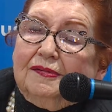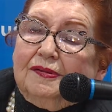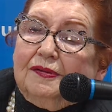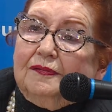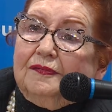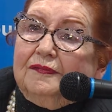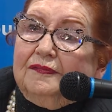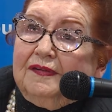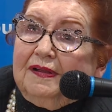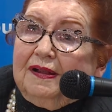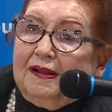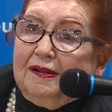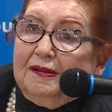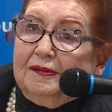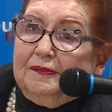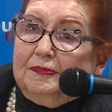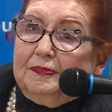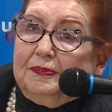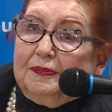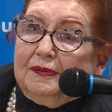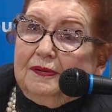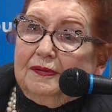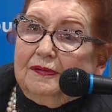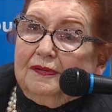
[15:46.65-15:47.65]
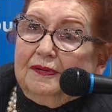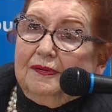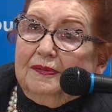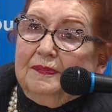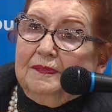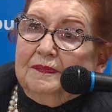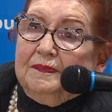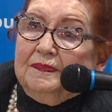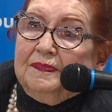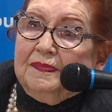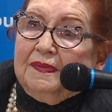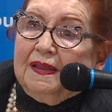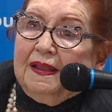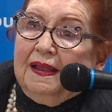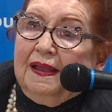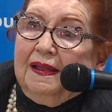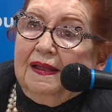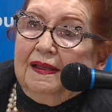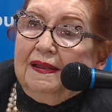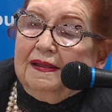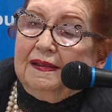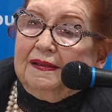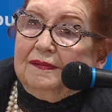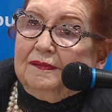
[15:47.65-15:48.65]
developer
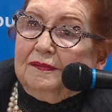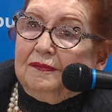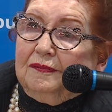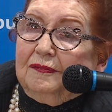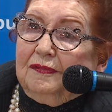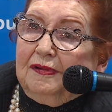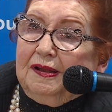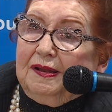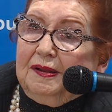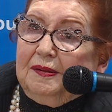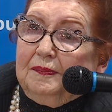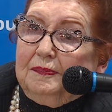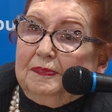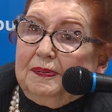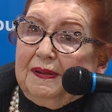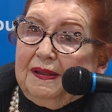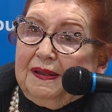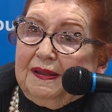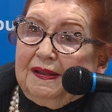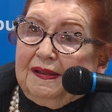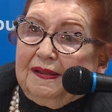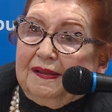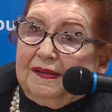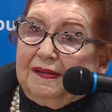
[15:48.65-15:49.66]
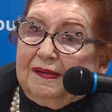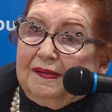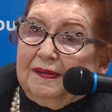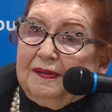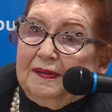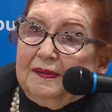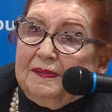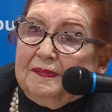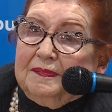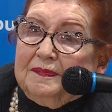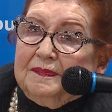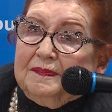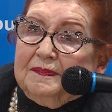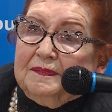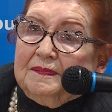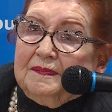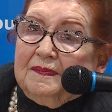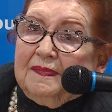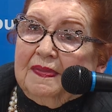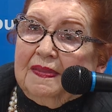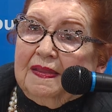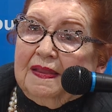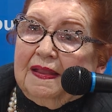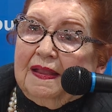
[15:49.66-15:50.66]
in Winnipeg
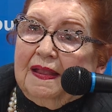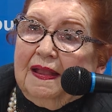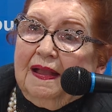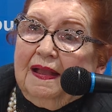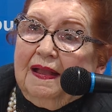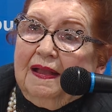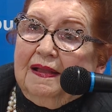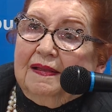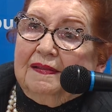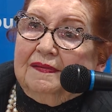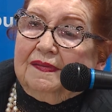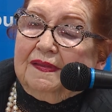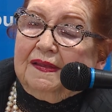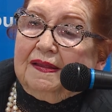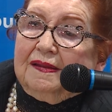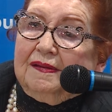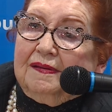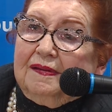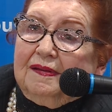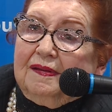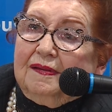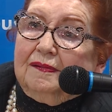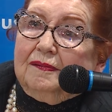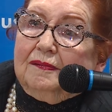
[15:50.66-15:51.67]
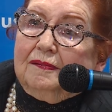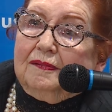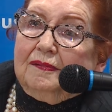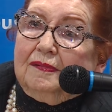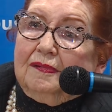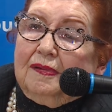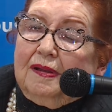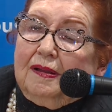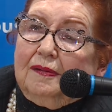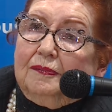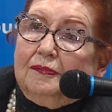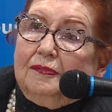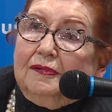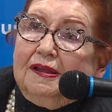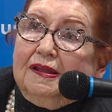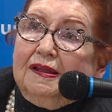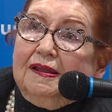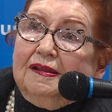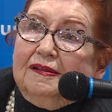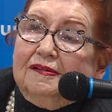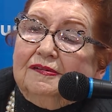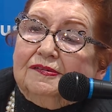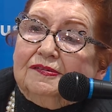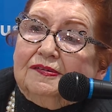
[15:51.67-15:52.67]
that we
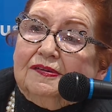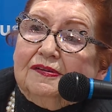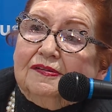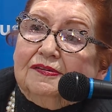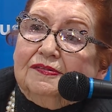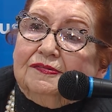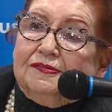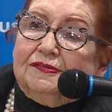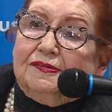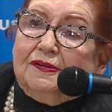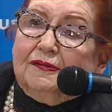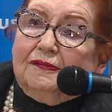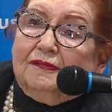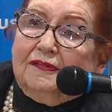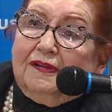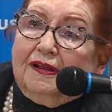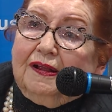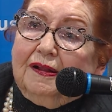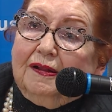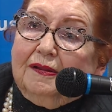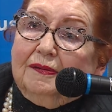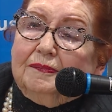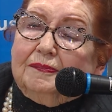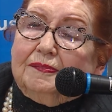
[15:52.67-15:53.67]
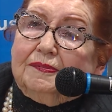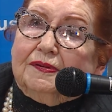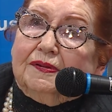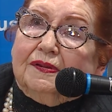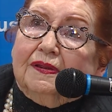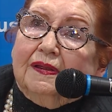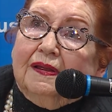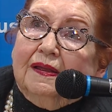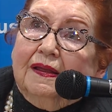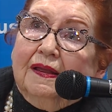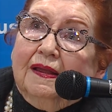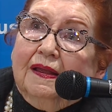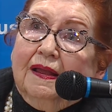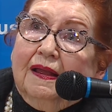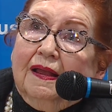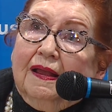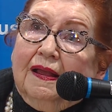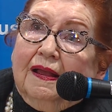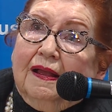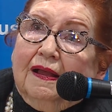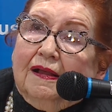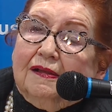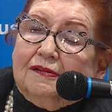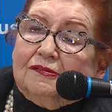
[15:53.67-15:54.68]
had just developed
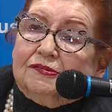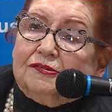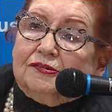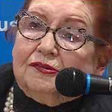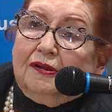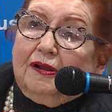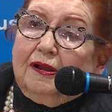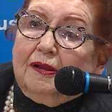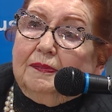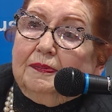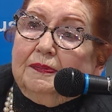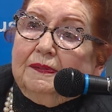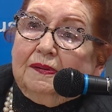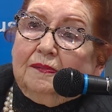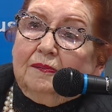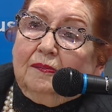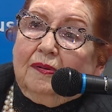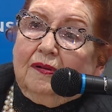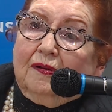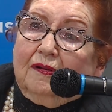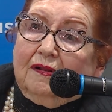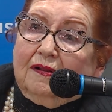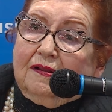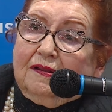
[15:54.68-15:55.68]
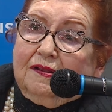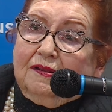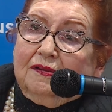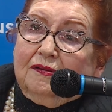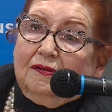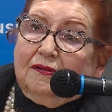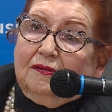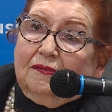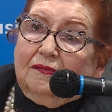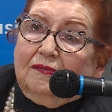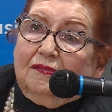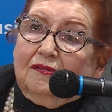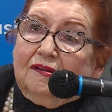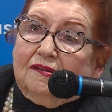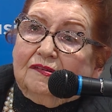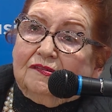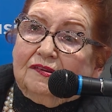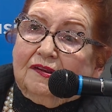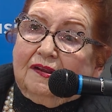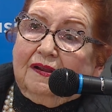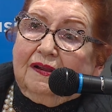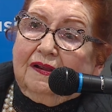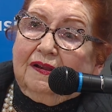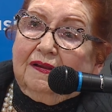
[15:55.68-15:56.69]
a shopping mall here in
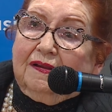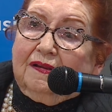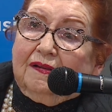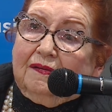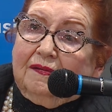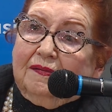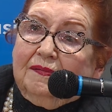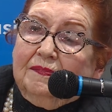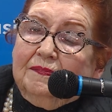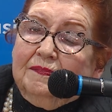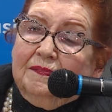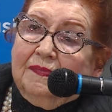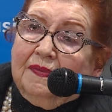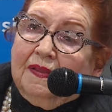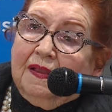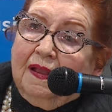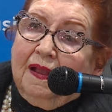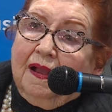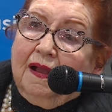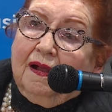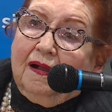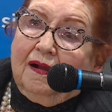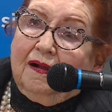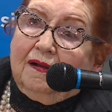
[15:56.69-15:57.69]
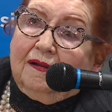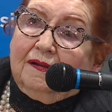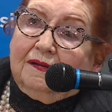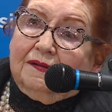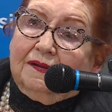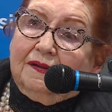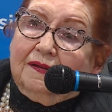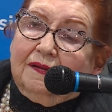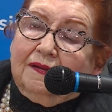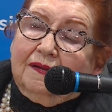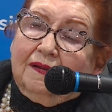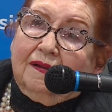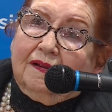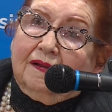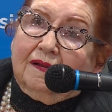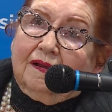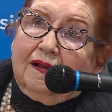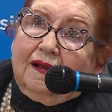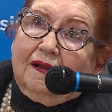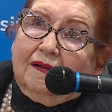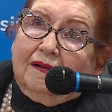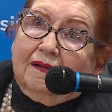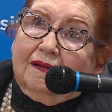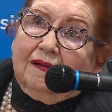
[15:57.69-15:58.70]
Regina on
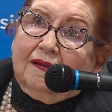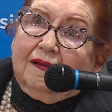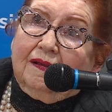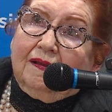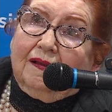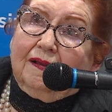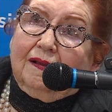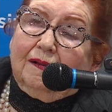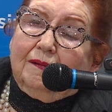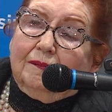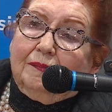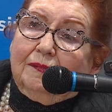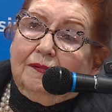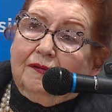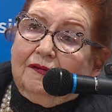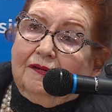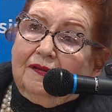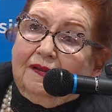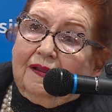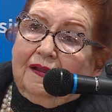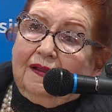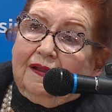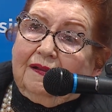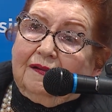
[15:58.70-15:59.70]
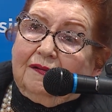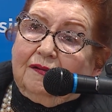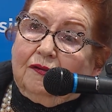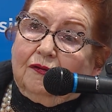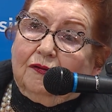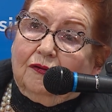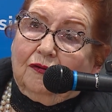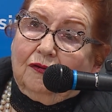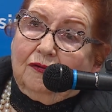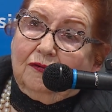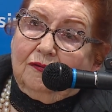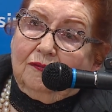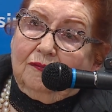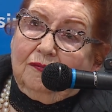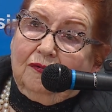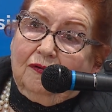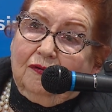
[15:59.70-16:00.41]
Albert and Gordon